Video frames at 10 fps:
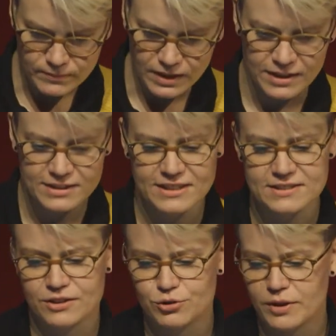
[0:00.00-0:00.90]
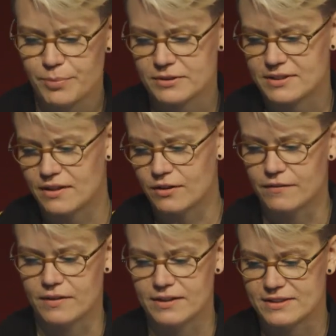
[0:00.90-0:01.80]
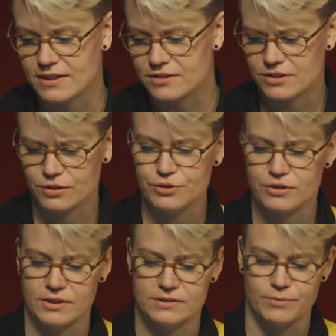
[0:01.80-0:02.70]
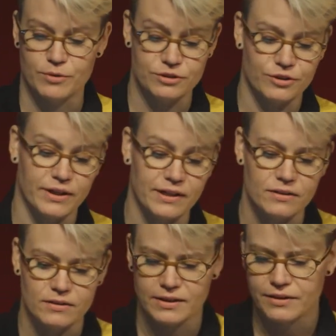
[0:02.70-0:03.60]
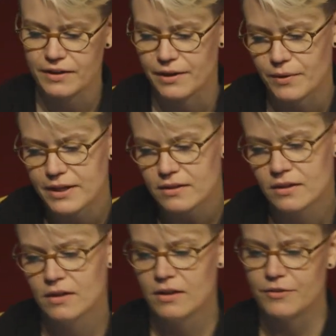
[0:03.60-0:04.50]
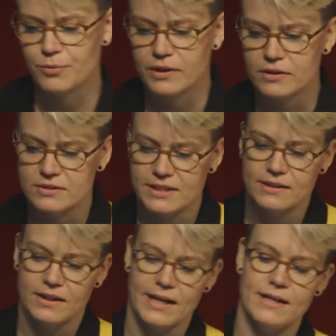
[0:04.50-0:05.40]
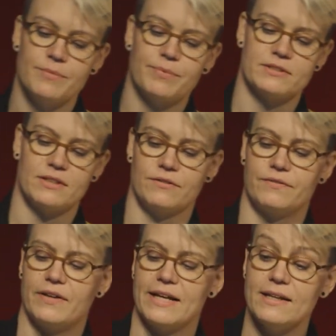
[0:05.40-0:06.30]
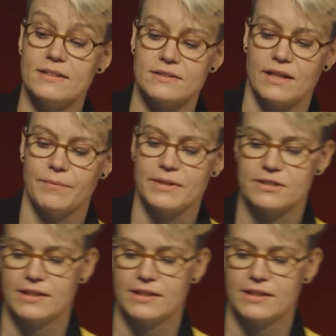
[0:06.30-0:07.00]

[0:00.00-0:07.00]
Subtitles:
And it says that 20% of a design solution is the most critical thing to get right. If we concede that 80% of any established